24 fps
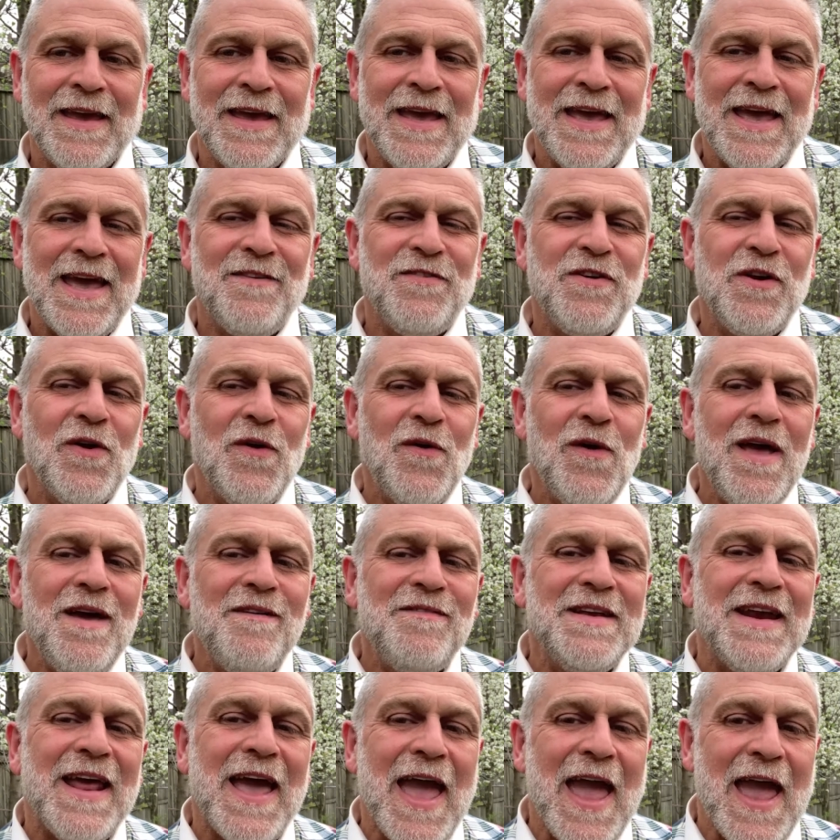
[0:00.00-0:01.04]
If you don't have
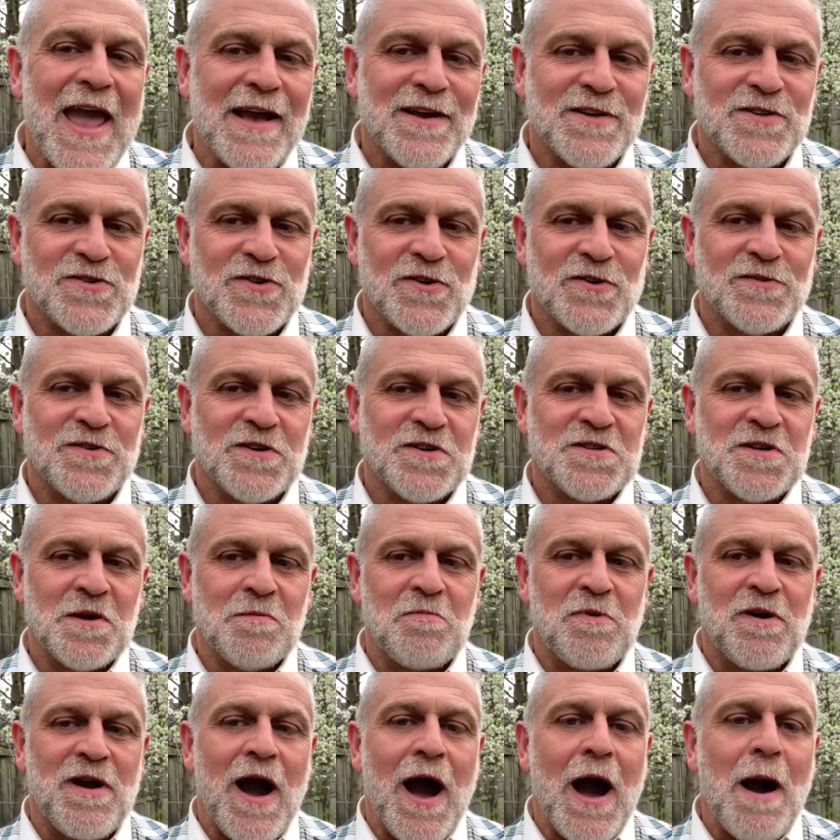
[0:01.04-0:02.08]
an answer to some
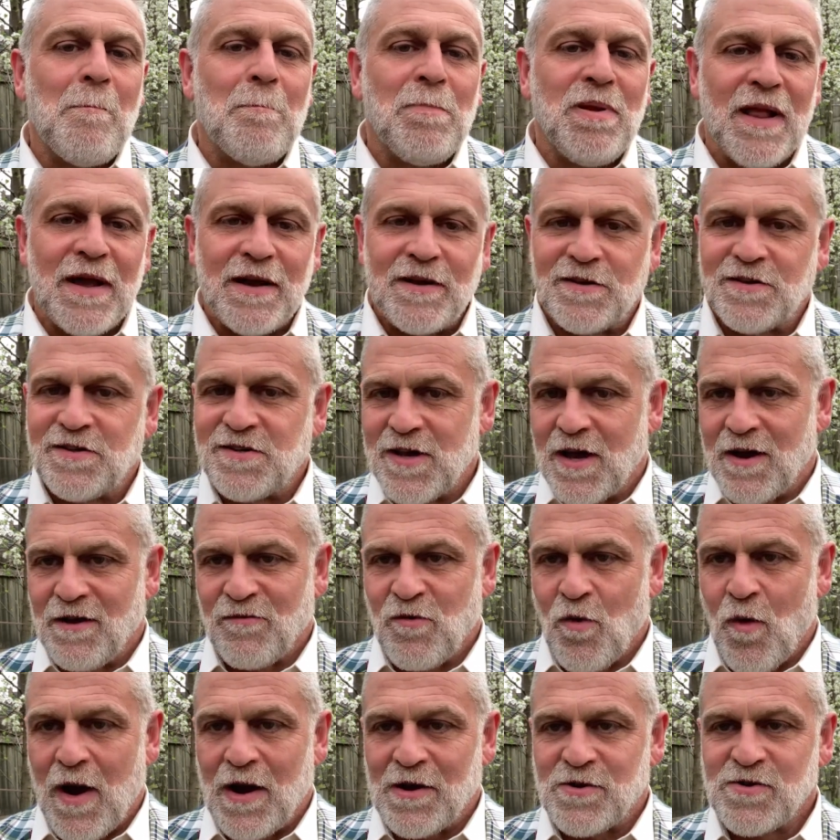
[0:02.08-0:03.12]
complex set of
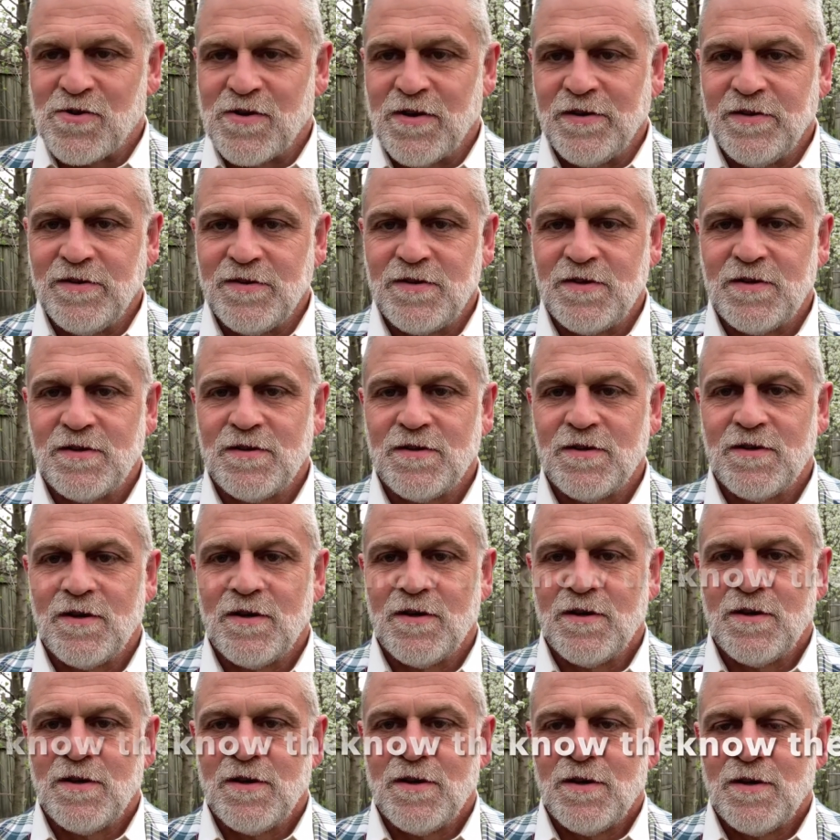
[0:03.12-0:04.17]
questions,
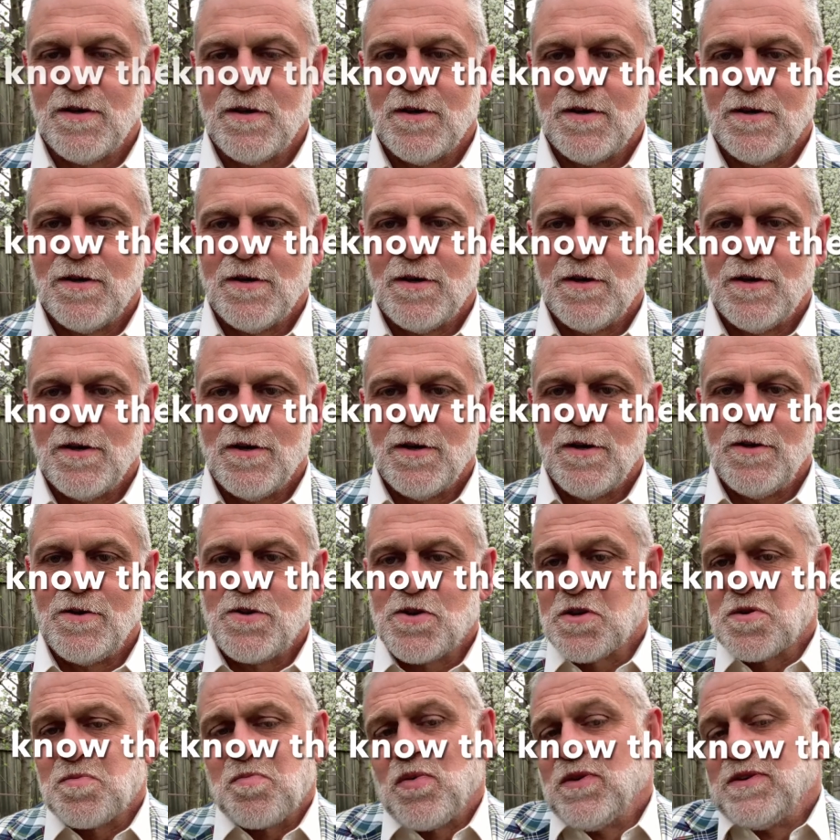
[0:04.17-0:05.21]

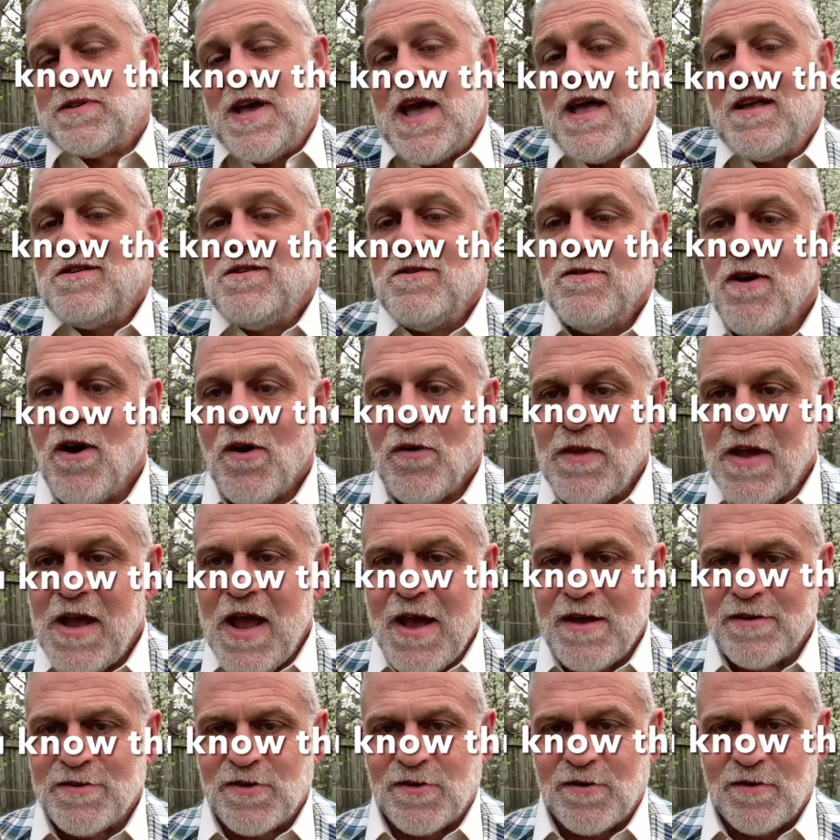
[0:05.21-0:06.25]
just pretend you know the
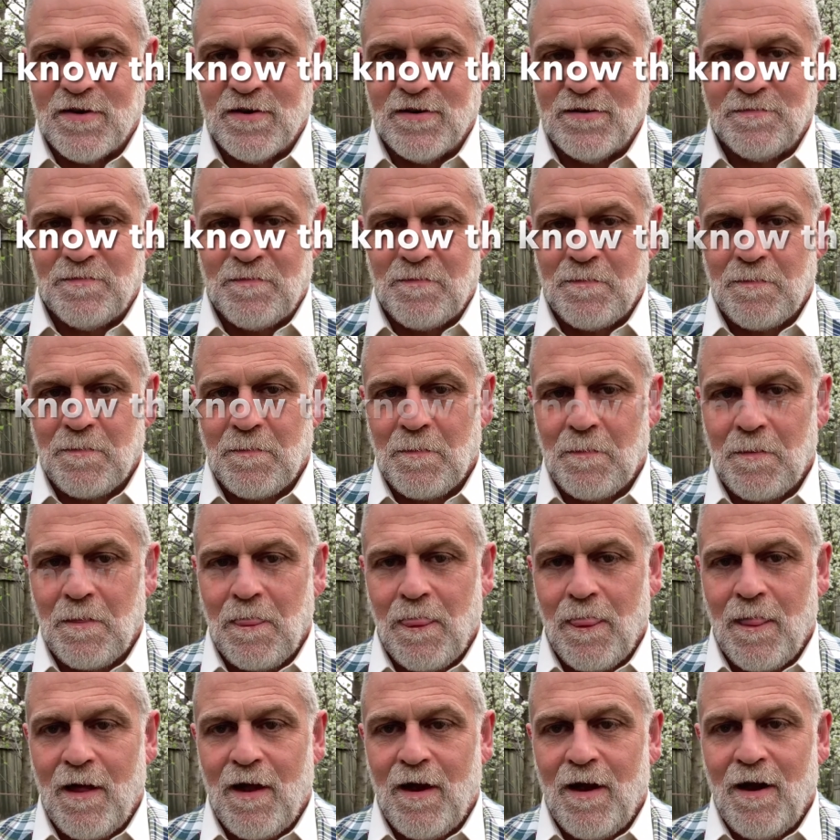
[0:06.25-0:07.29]
answer.
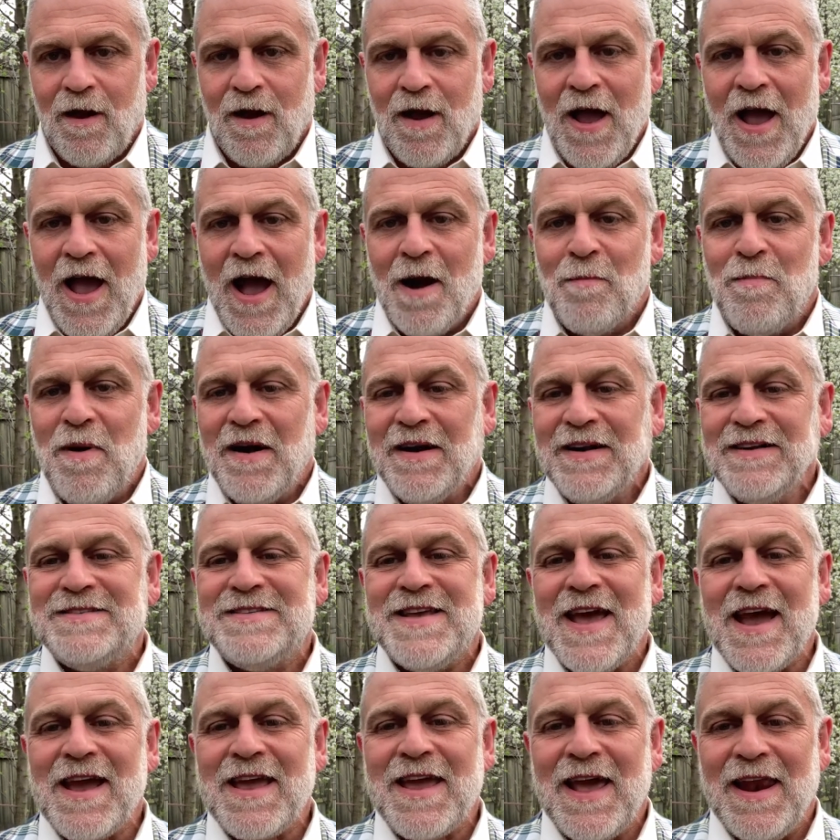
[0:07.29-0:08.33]
About a
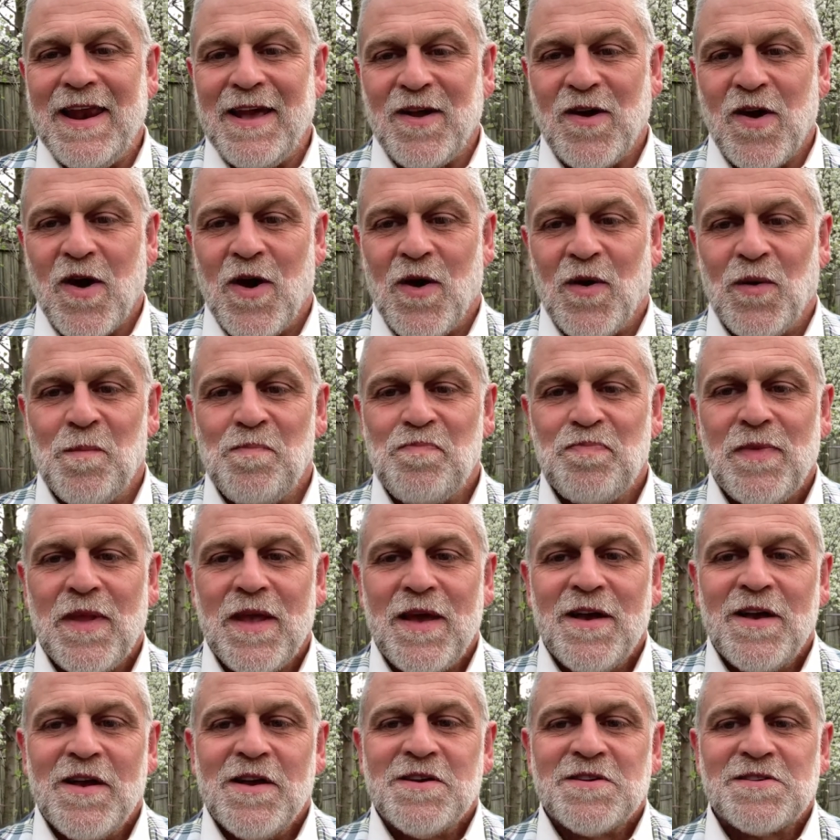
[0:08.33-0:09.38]
decade ago,
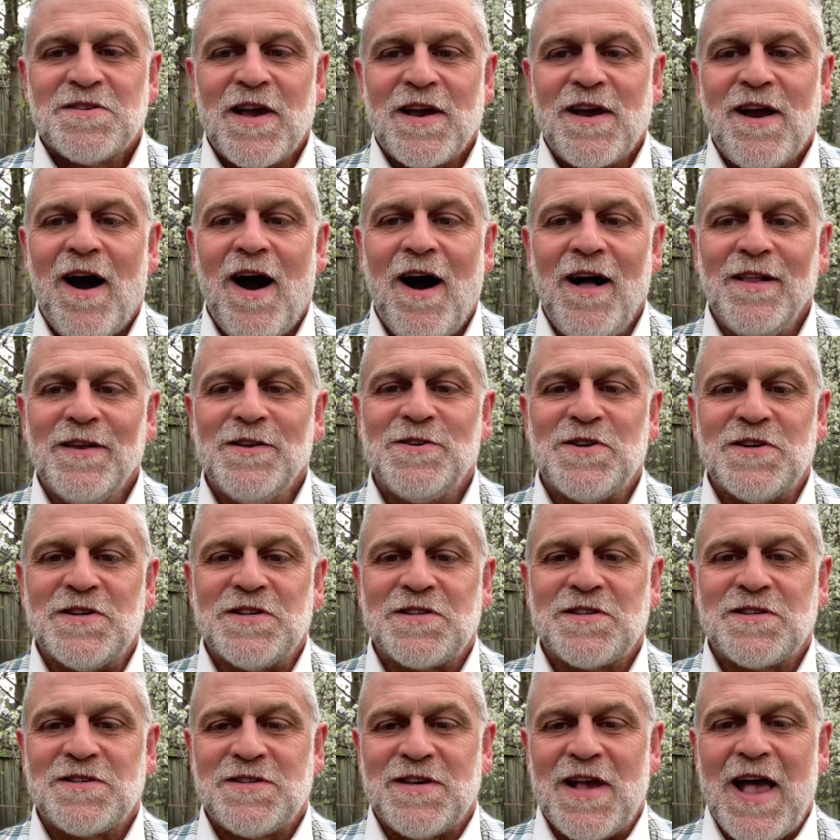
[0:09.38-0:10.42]

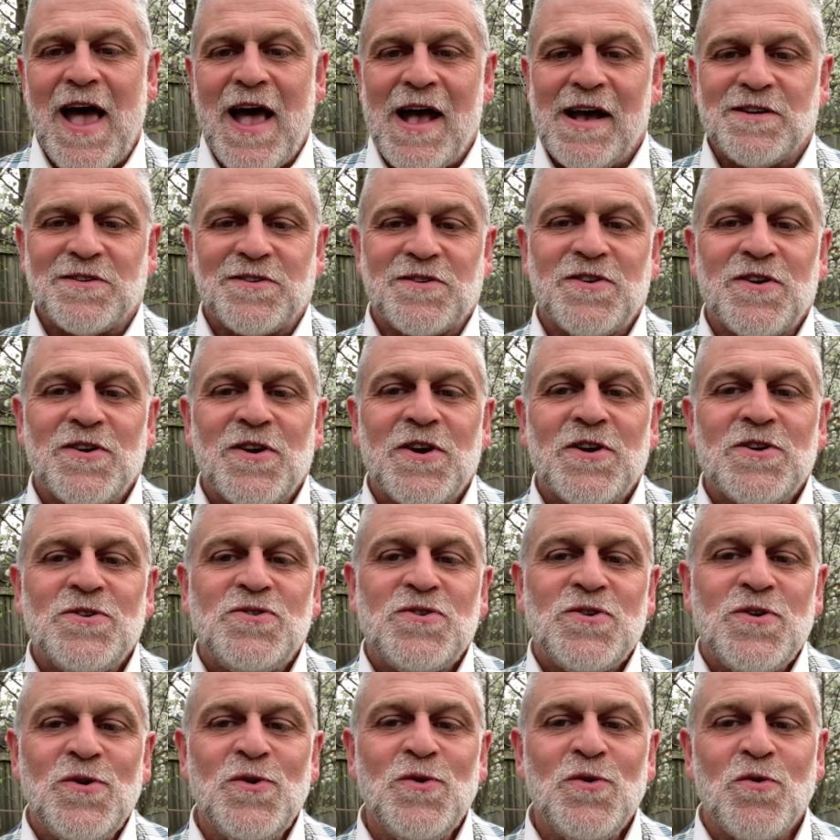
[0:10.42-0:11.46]
psychologists asked
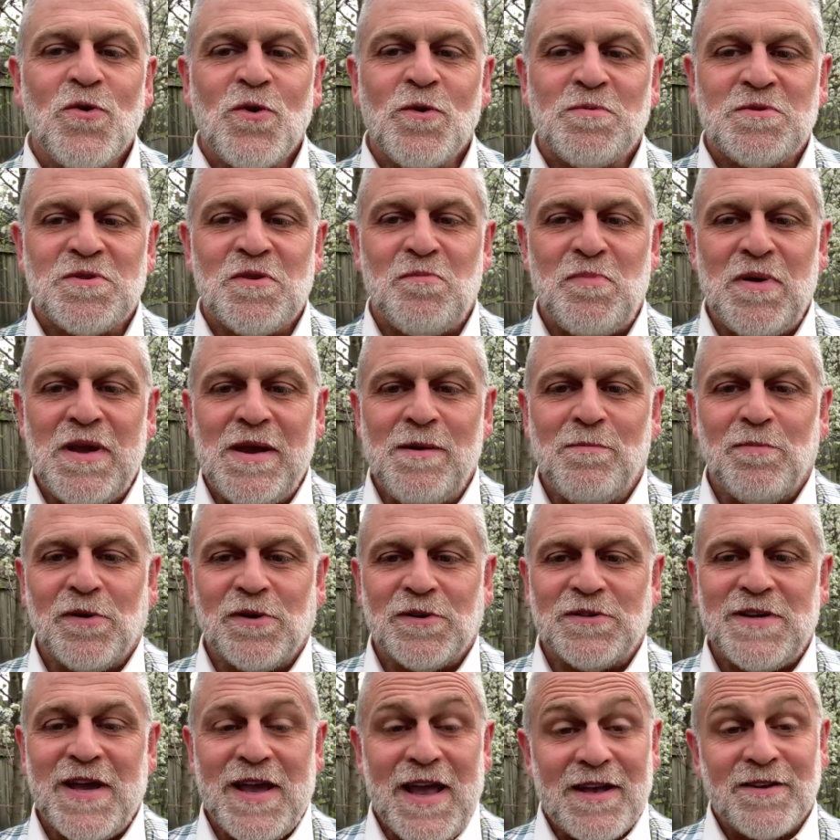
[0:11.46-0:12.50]
two groups of people
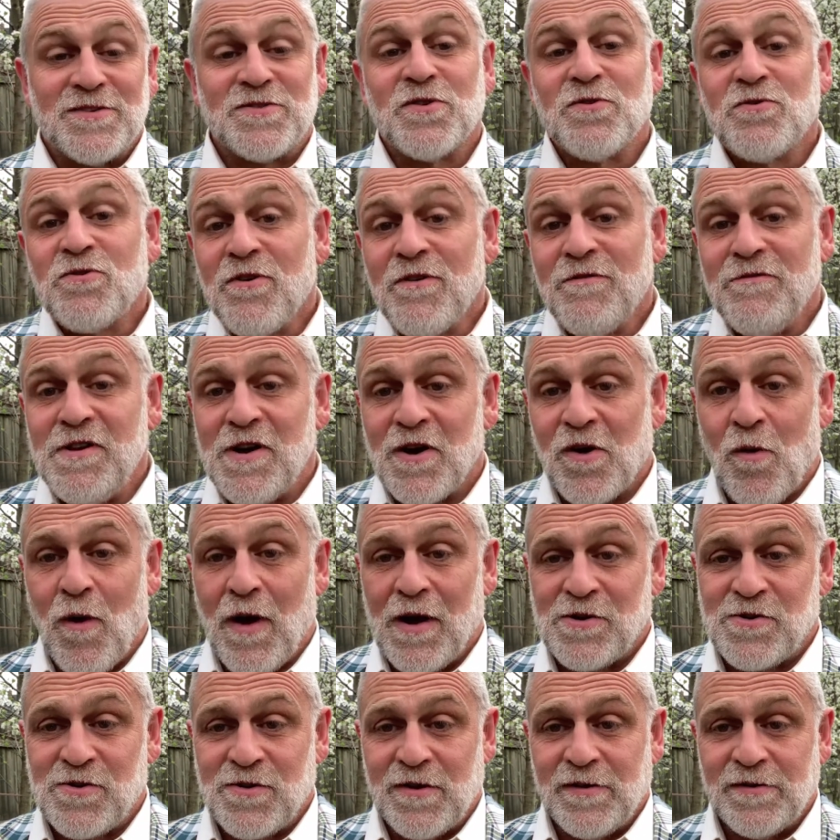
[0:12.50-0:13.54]
to answer trivia
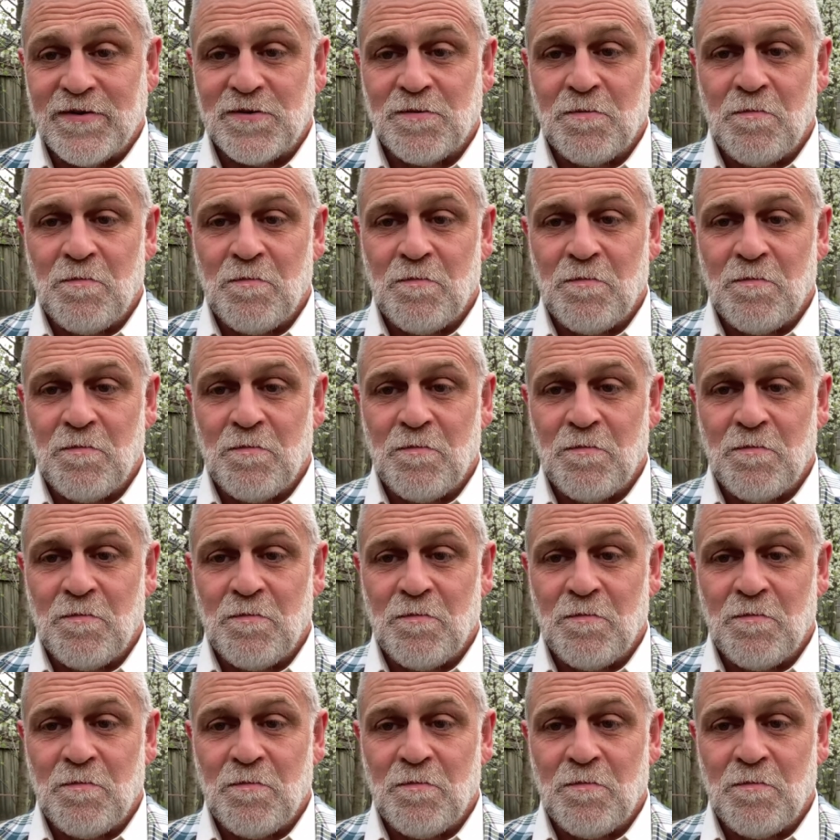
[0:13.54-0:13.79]
questions.